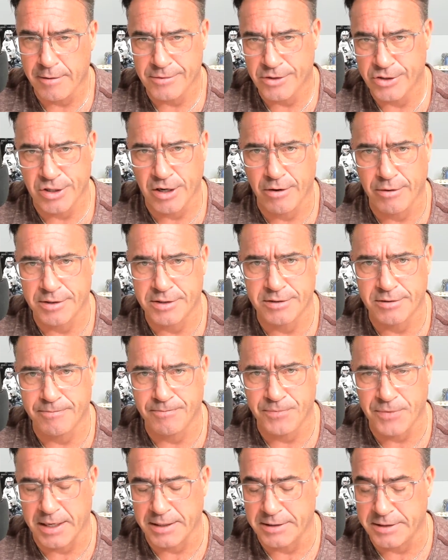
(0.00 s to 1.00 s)
so
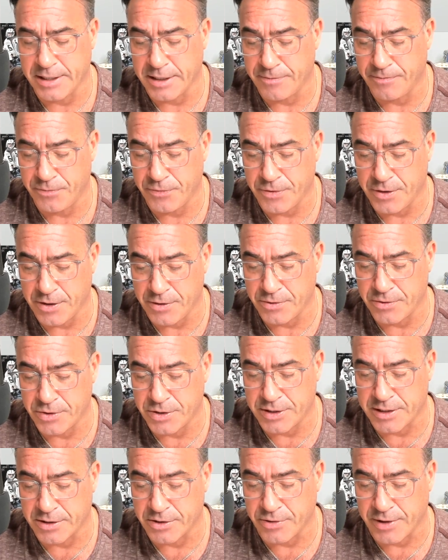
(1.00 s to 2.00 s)
it didn't
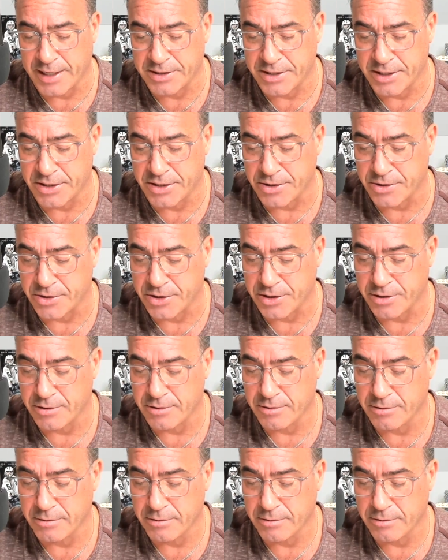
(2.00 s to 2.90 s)
use the transistors.